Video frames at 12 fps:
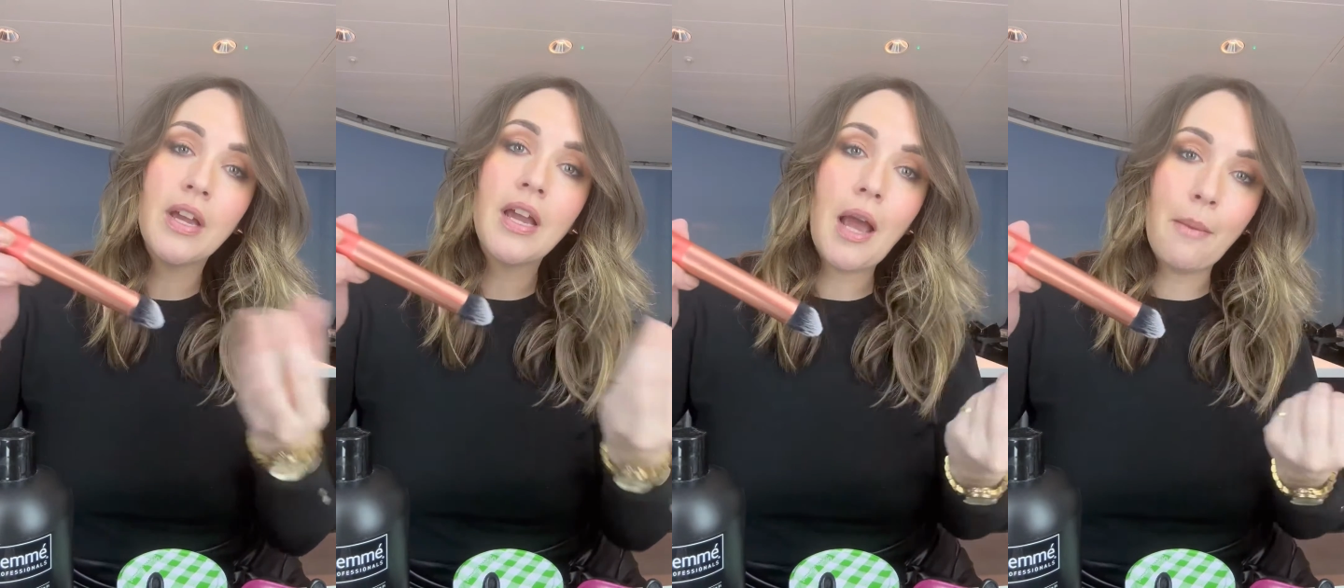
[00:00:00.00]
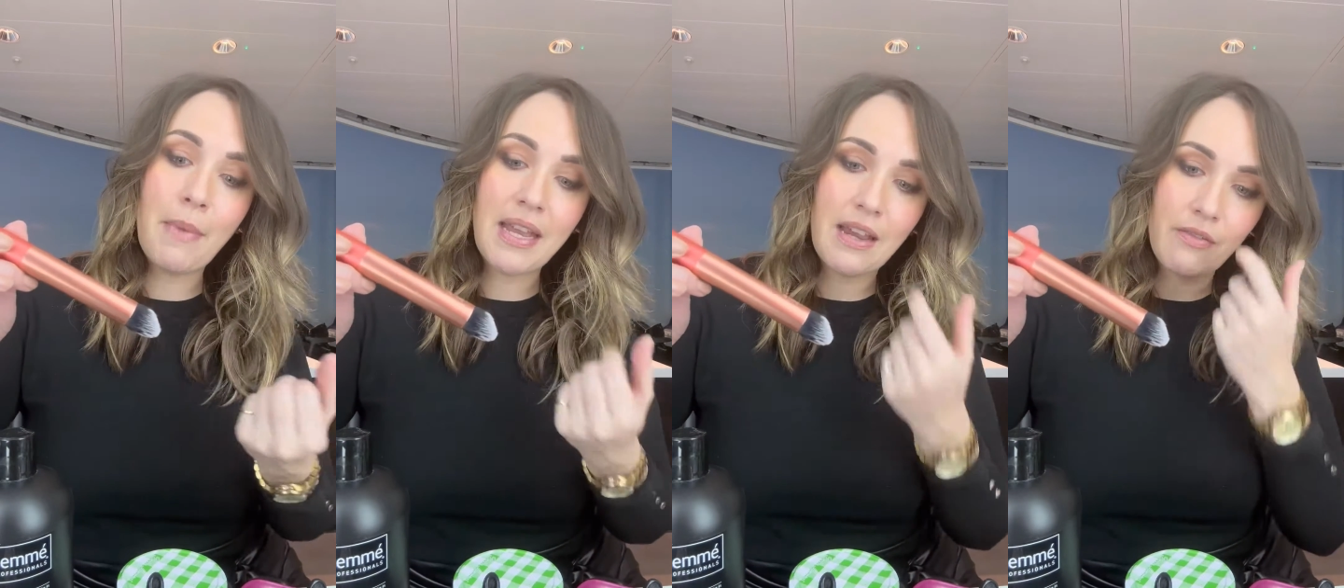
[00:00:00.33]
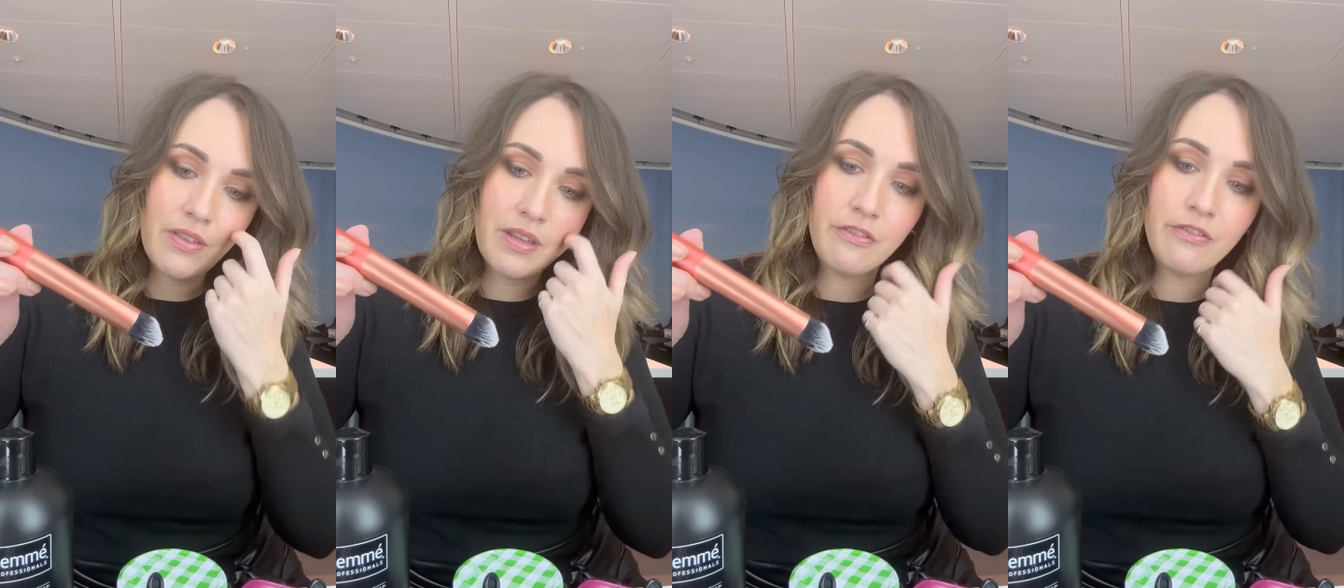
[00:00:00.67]
and make
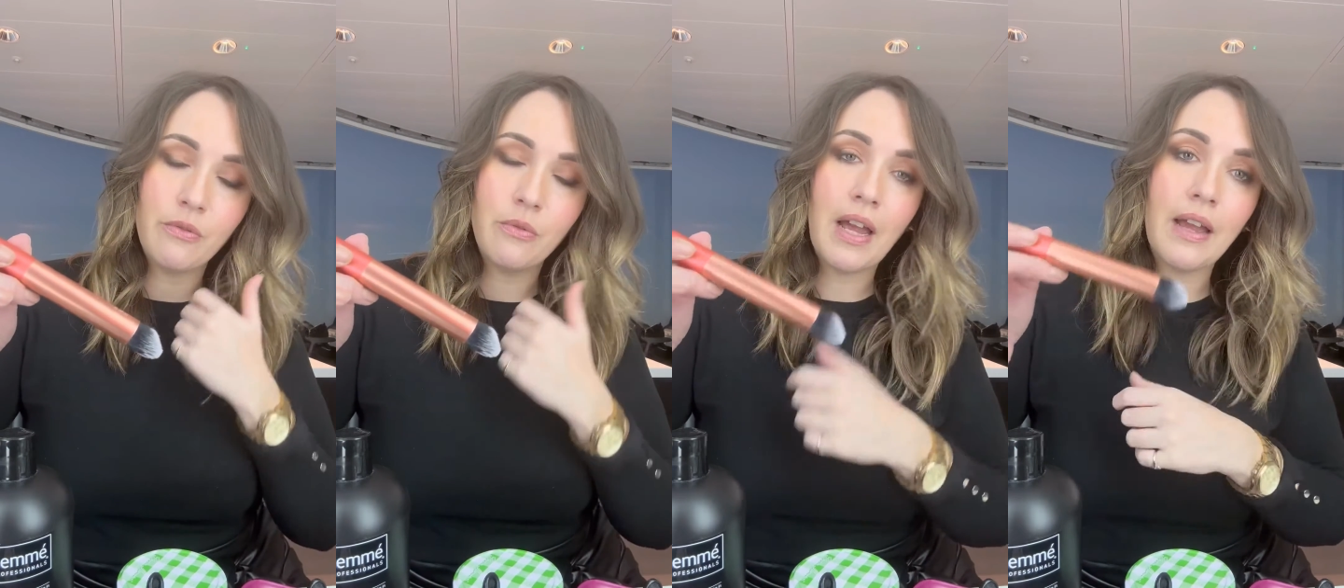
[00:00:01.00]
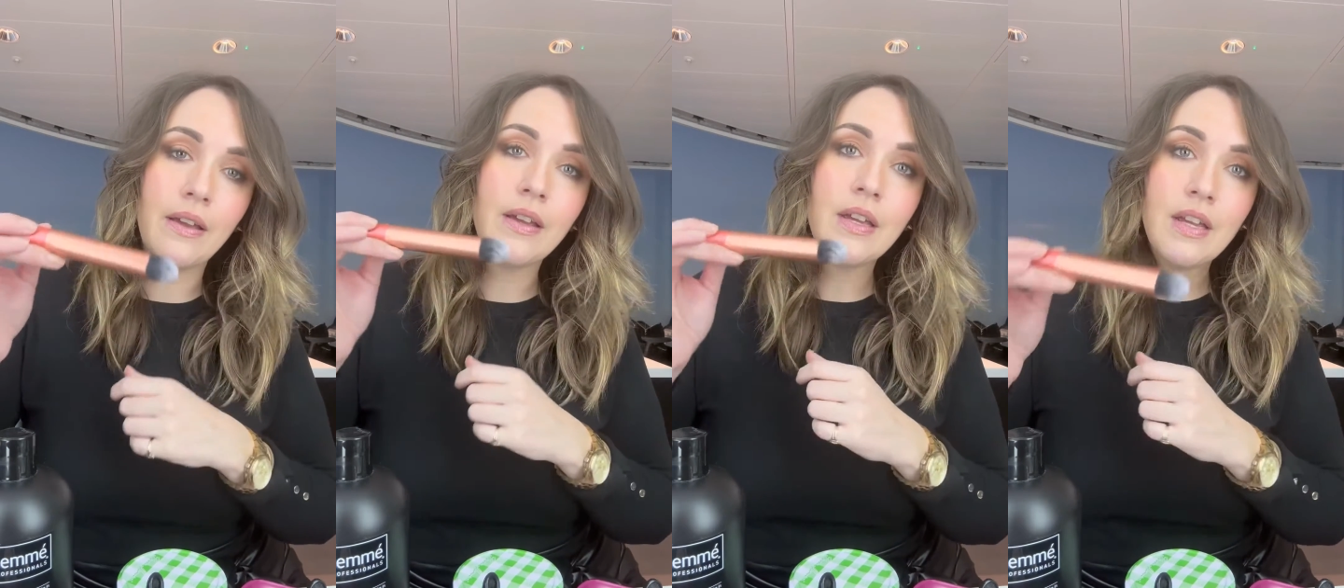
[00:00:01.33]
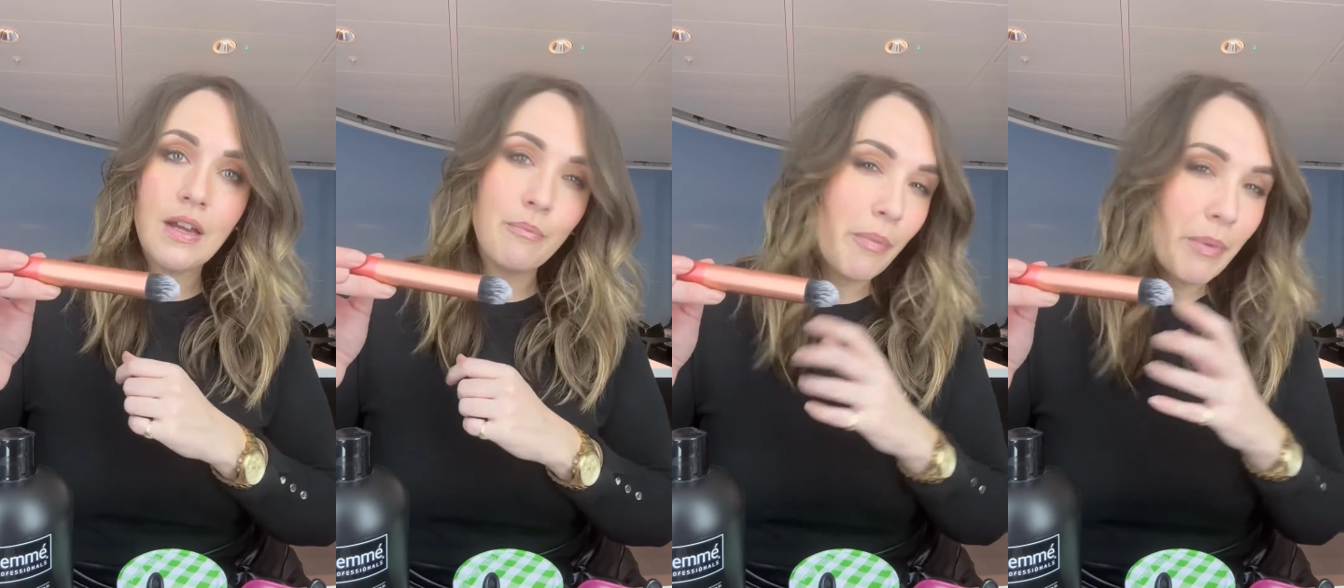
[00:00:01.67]
everything fall out.
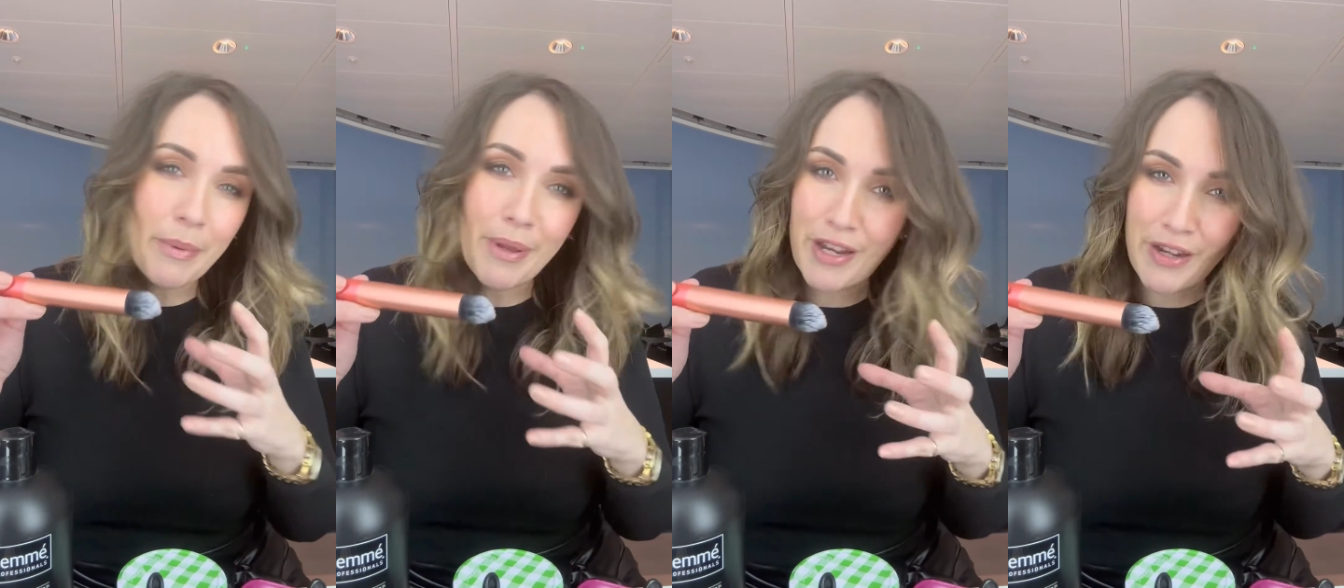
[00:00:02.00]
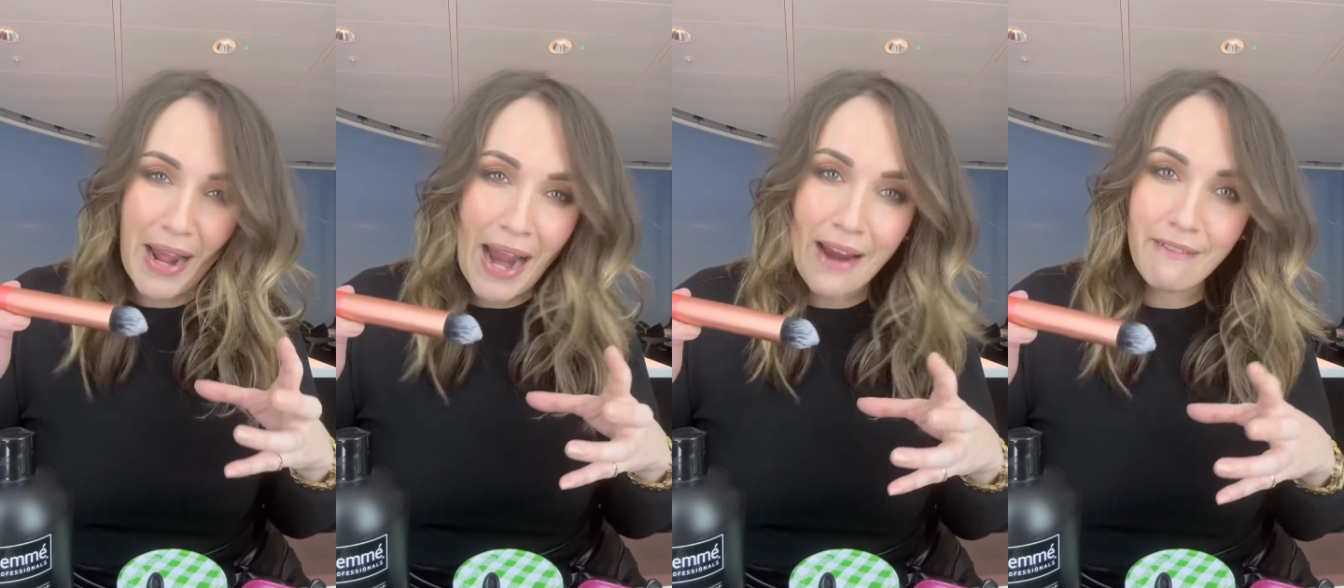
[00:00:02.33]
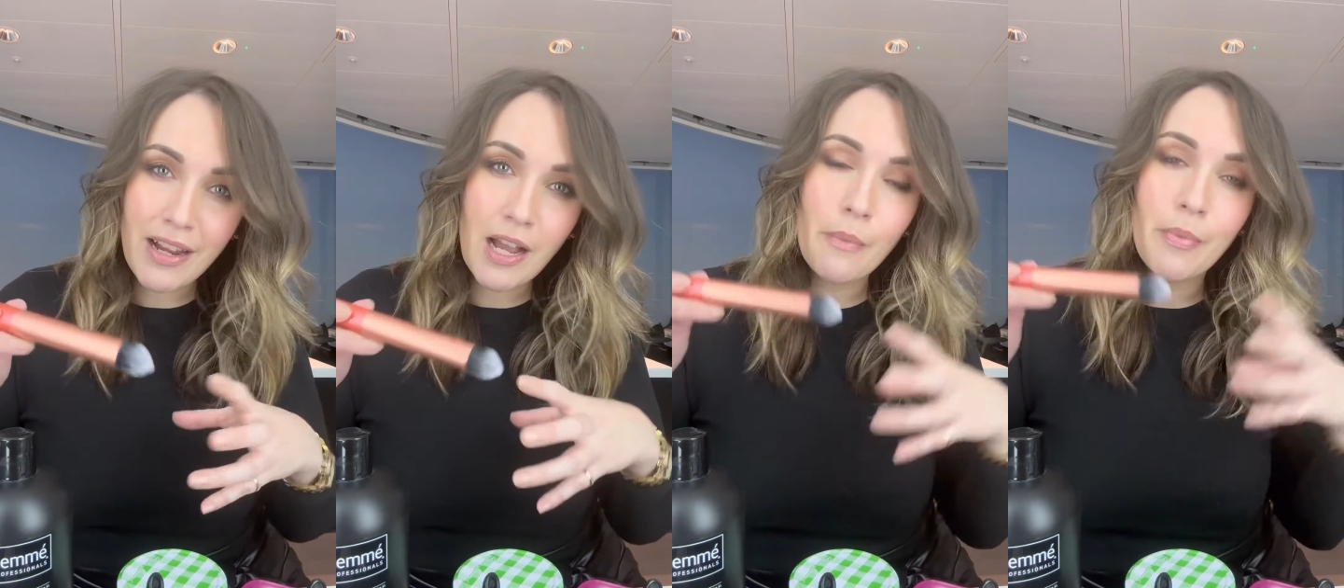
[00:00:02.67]
Probably put it in your airing
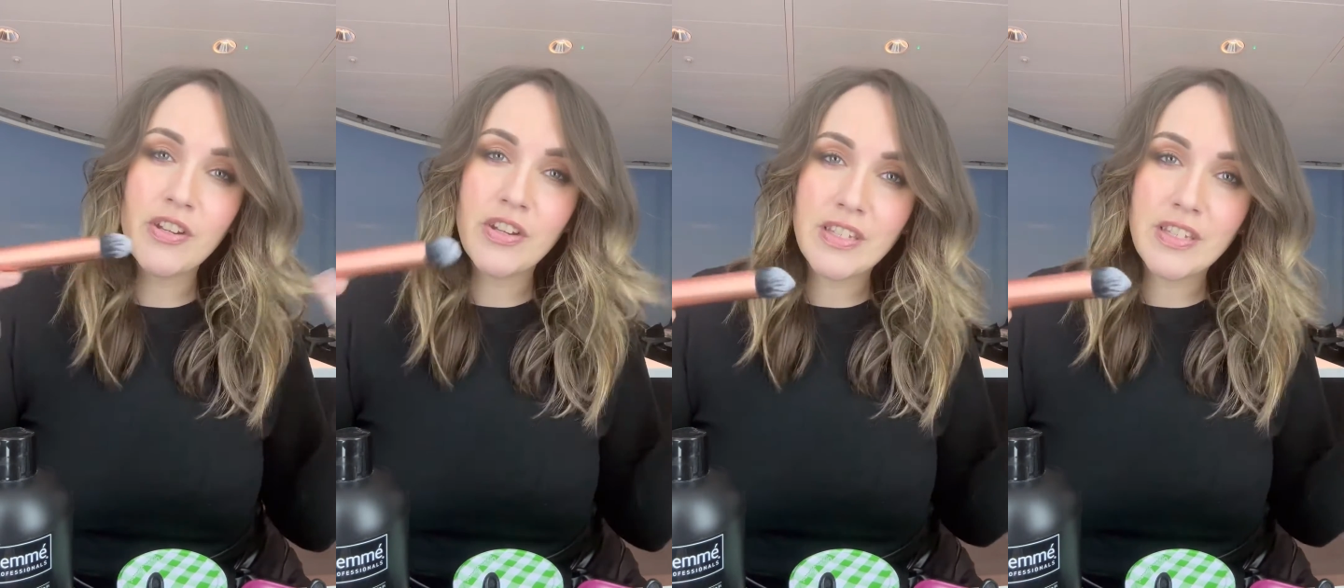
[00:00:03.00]
cupboard, just